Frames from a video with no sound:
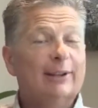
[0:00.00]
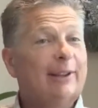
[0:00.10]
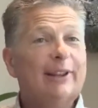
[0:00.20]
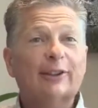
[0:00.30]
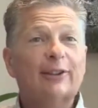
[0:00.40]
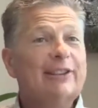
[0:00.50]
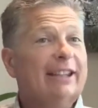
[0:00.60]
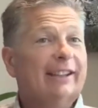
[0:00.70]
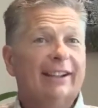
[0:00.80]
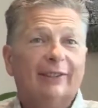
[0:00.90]
I looked
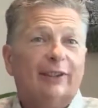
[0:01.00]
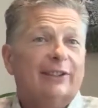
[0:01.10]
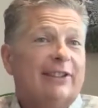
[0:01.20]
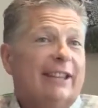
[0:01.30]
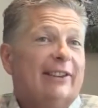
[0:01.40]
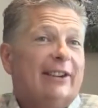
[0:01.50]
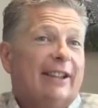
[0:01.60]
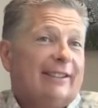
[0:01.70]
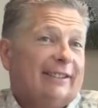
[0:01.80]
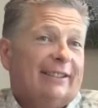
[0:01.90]
on the
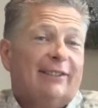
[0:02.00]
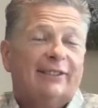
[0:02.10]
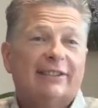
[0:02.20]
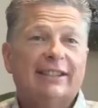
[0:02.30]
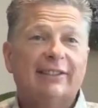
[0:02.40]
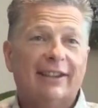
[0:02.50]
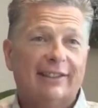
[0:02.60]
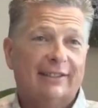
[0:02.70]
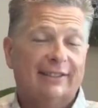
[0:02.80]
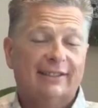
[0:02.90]
internet. I looked on the internet.